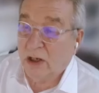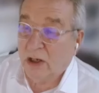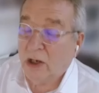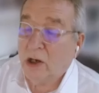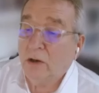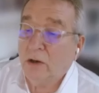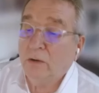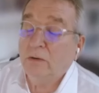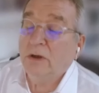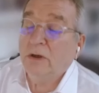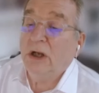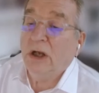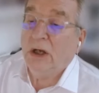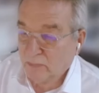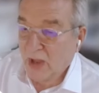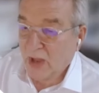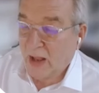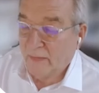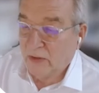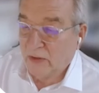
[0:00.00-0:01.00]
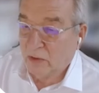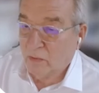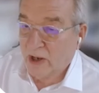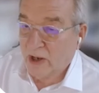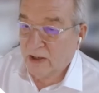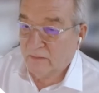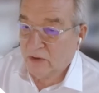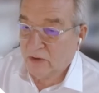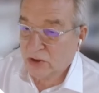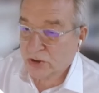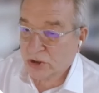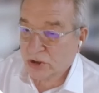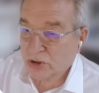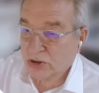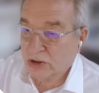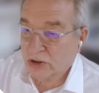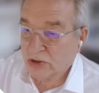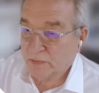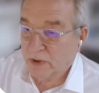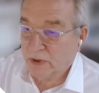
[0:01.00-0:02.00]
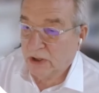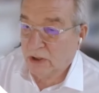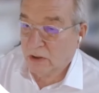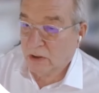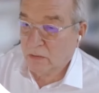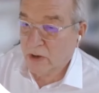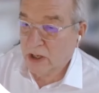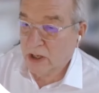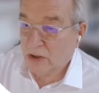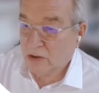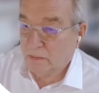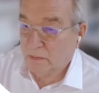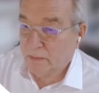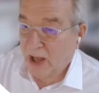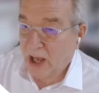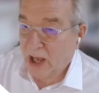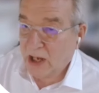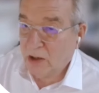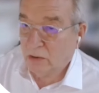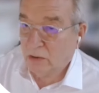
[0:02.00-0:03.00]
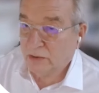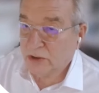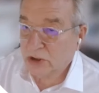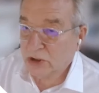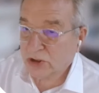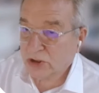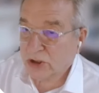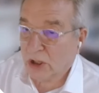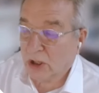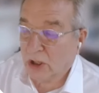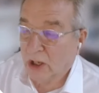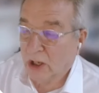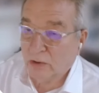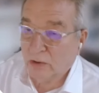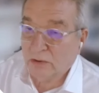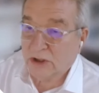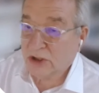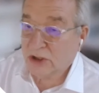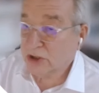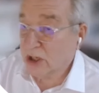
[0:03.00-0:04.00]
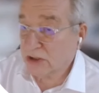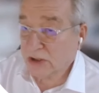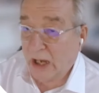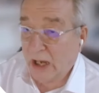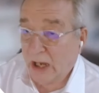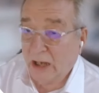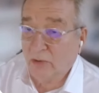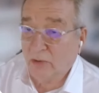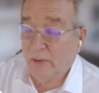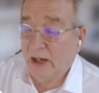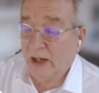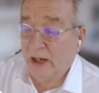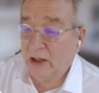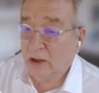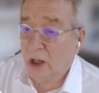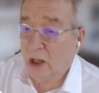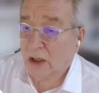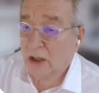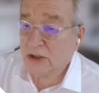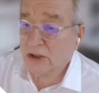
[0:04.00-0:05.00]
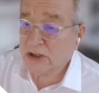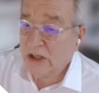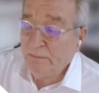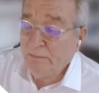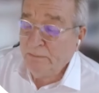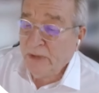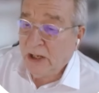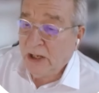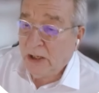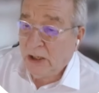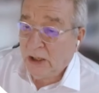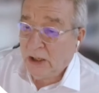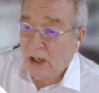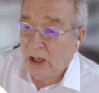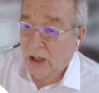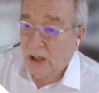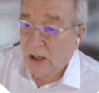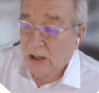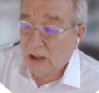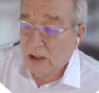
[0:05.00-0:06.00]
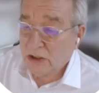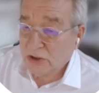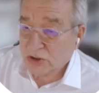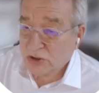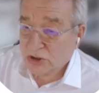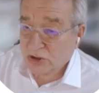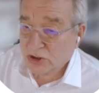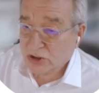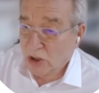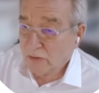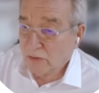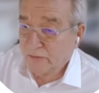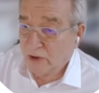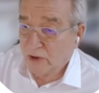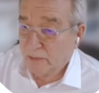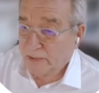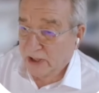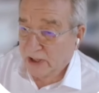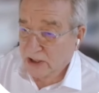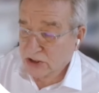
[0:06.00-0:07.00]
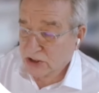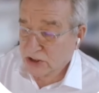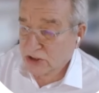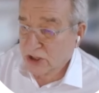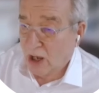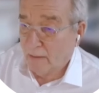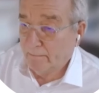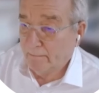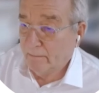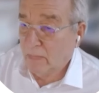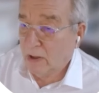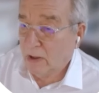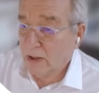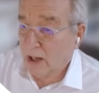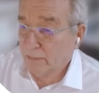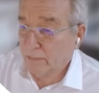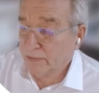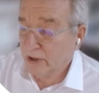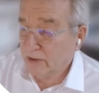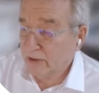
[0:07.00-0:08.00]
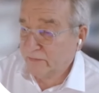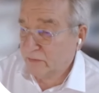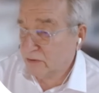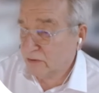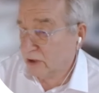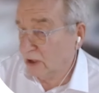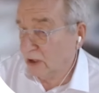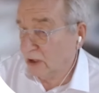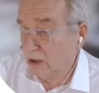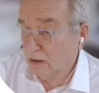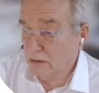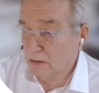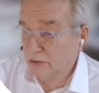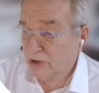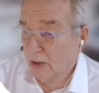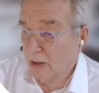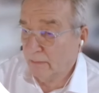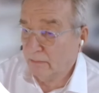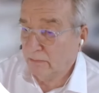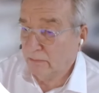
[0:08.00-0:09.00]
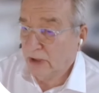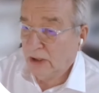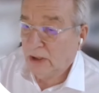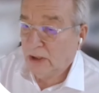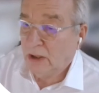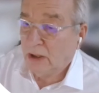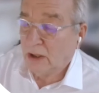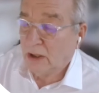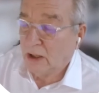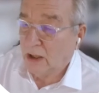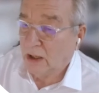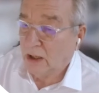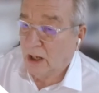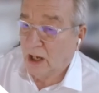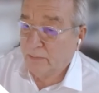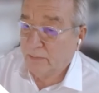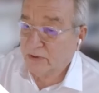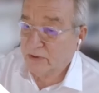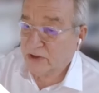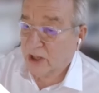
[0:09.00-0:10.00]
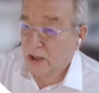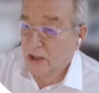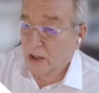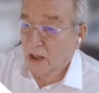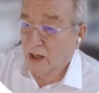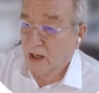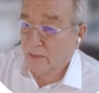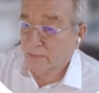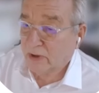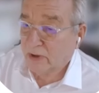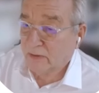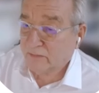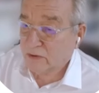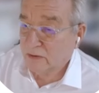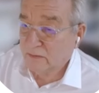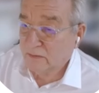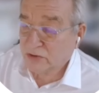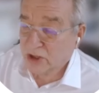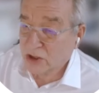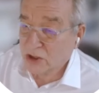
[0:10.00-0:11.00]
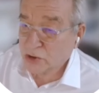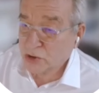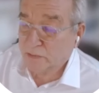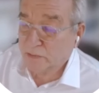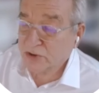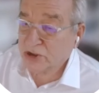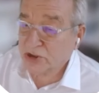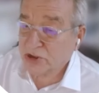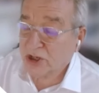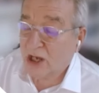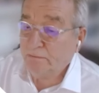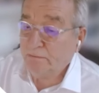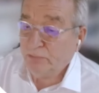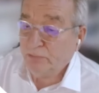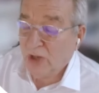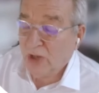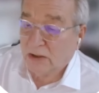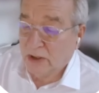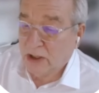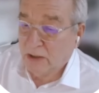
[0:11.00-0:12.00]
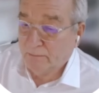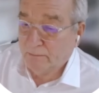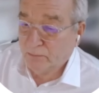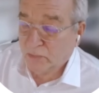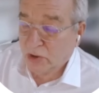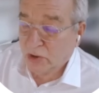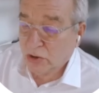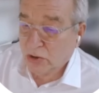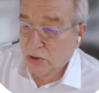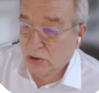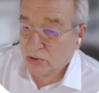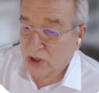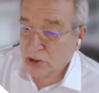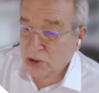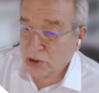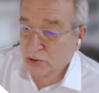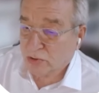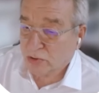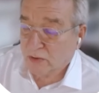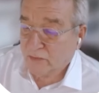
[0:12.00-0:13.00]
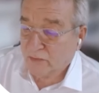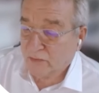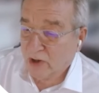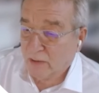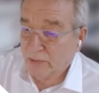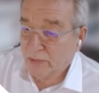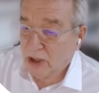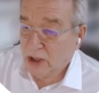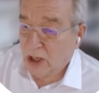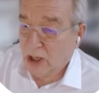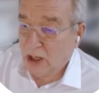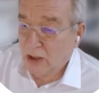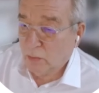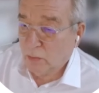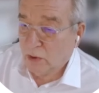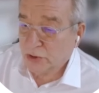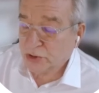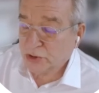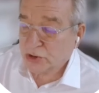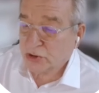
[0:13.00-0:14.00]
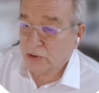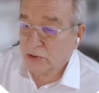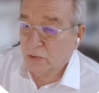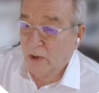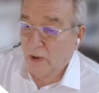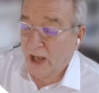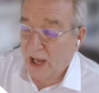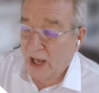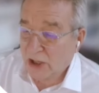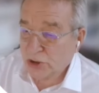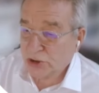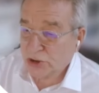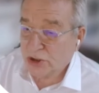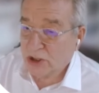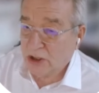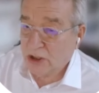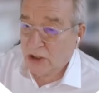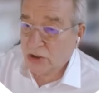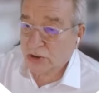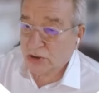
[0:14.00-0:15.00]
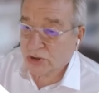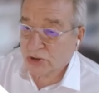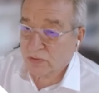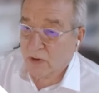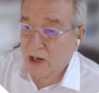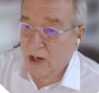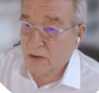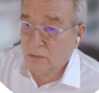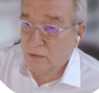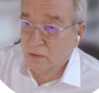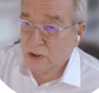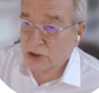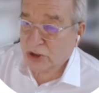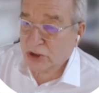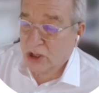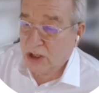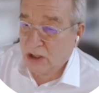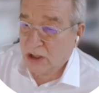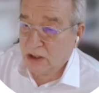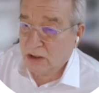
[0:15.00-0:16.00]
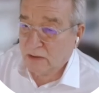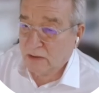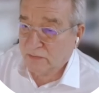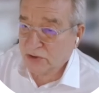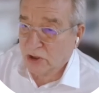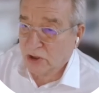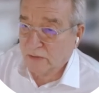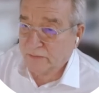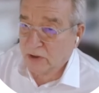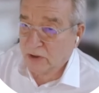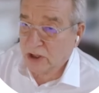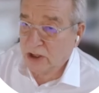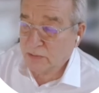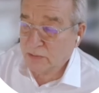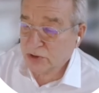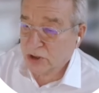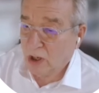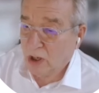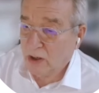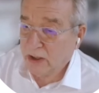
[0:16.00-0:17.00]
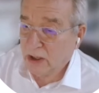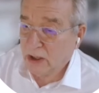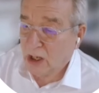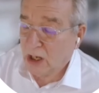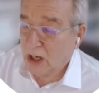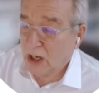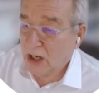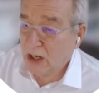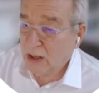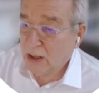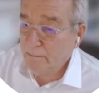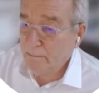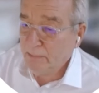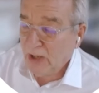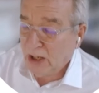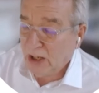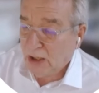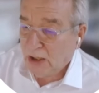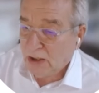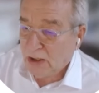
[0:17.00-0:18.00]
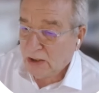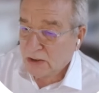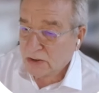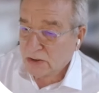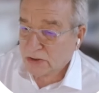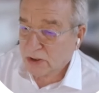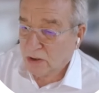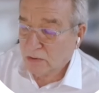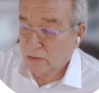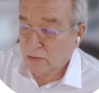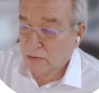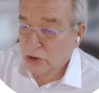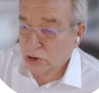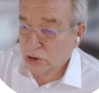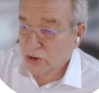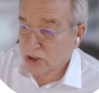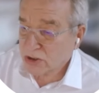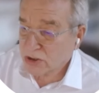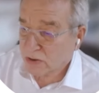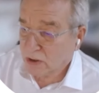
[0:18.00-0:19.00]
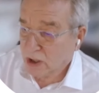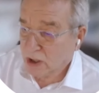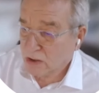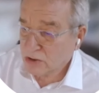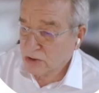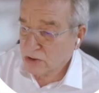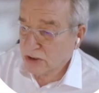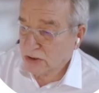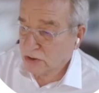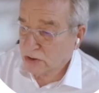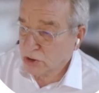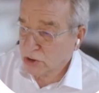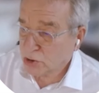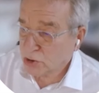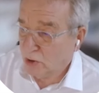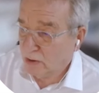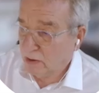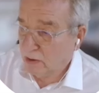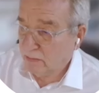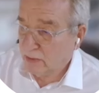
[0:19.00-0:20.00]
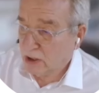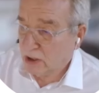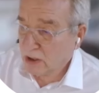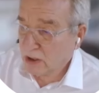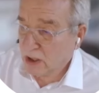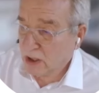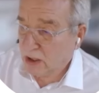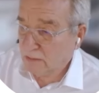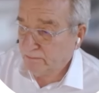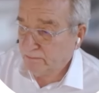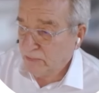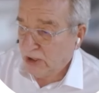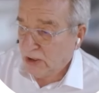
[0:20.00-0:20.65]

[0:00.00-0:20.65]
loan, and the rate of interest that's been agreed to pay on this loan, let's say it's $100 million, is SOFR plus some uplift, some hypothetical uplift of say 2%. The treasurer of company A wants to hedge the interest rate risk here if SOFR keeps going higher. So the treasurer goes into the swap market,